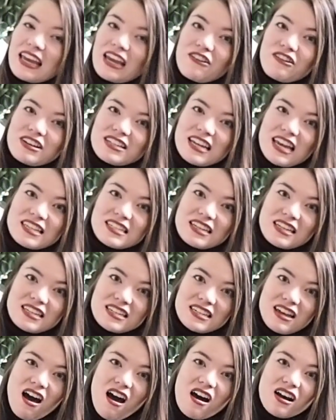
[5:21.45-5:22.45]
iridescent
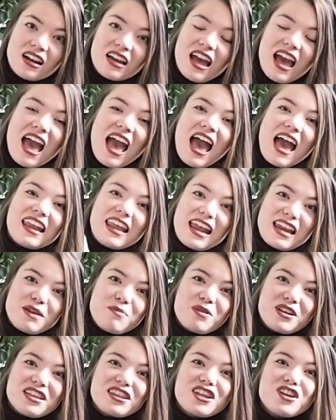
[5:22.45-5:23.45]
tongue. And
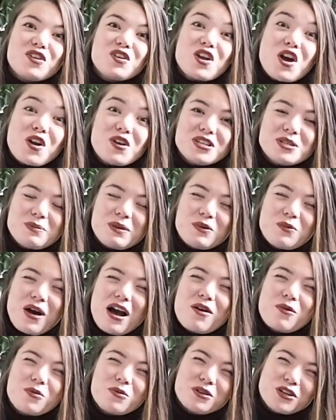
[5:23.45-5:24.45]
anybody that knows me
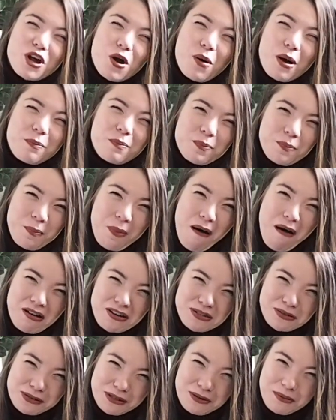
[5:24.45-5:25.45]
well will know I'm
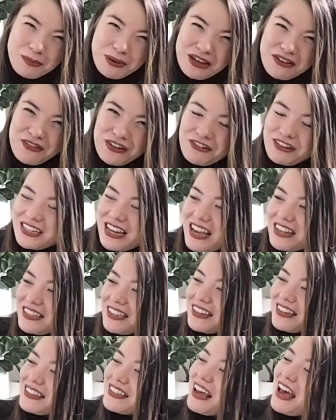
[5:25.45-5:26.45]
partial to a bit of
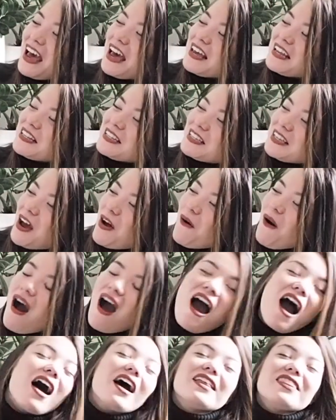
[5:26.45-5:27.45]
iridescent. So
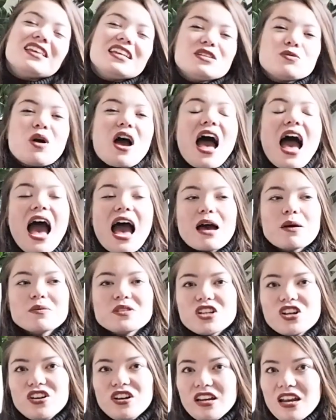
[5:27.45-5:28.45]
these were
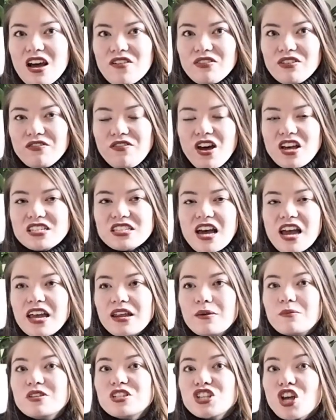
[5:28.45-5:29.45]
absolutely love at first sight.
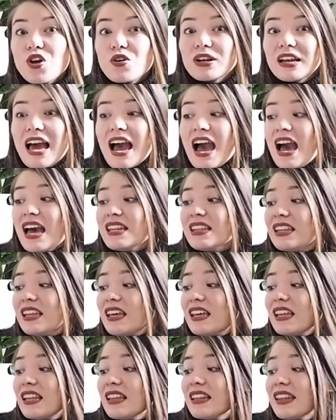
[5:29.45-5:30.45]
And I'm so glad
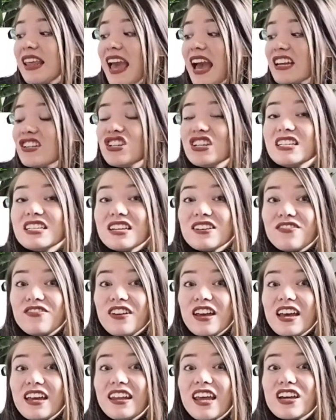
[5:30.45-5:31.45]
that they actually did
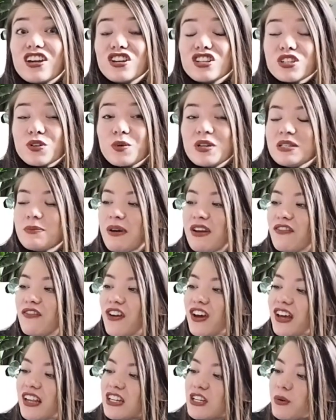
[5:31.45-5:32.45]
fit and I could squeeze my
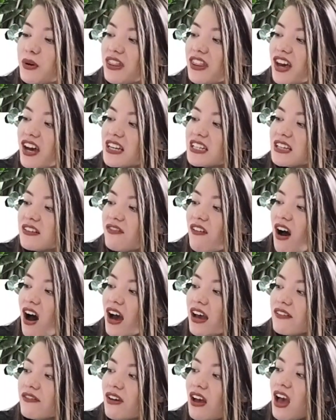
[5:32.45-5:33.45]
foot into a
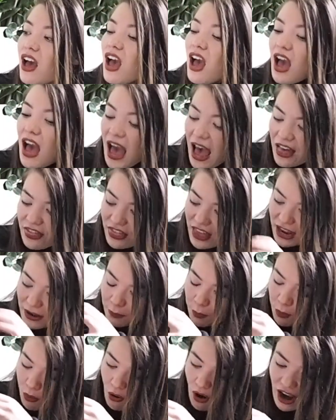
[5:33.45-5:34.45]
35. And then
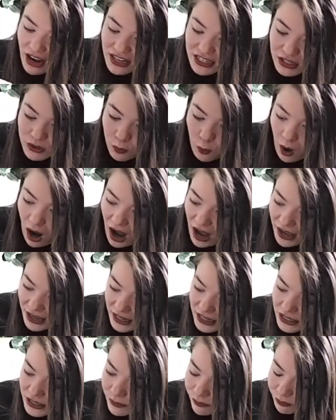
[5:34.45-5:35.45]

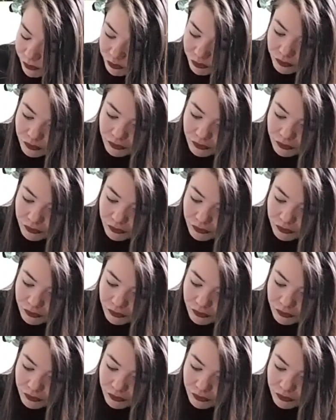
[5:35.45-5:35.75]
price-wise,